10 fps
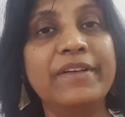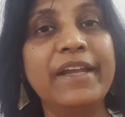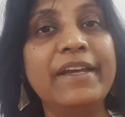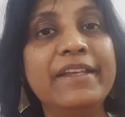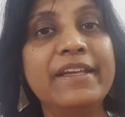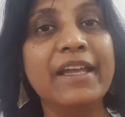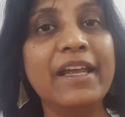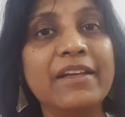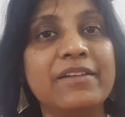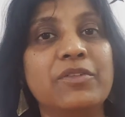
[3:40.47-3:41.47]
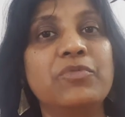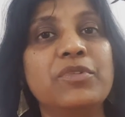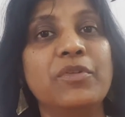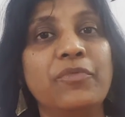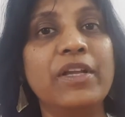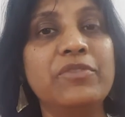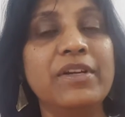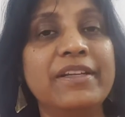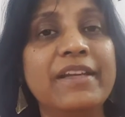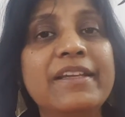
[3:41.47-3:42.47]
dedicate to your, when you are
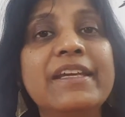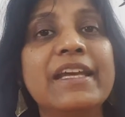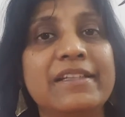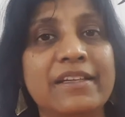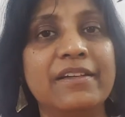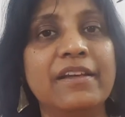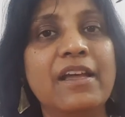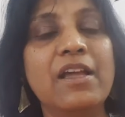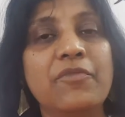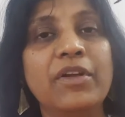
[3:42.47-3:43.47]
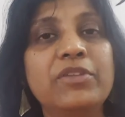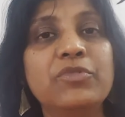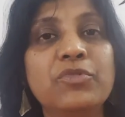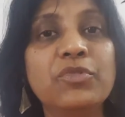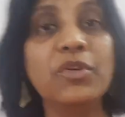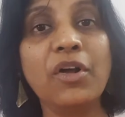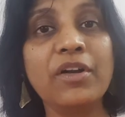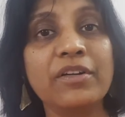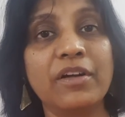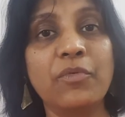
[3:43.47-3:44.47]
dedicated, when you do
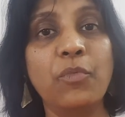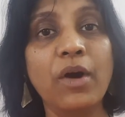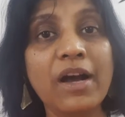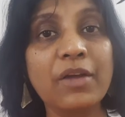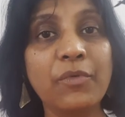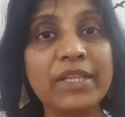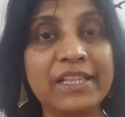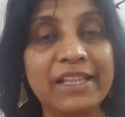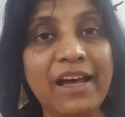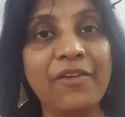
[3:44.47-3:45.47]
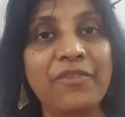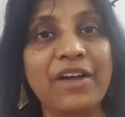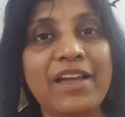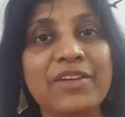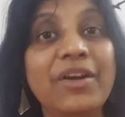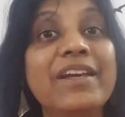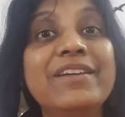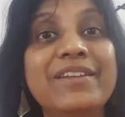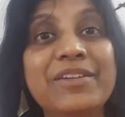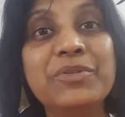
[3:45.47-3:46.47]
your work with love, your
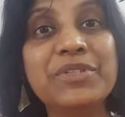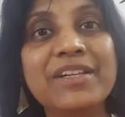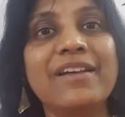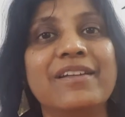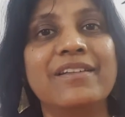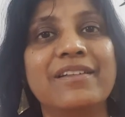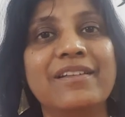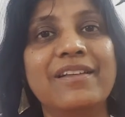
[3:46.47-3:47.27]
intuition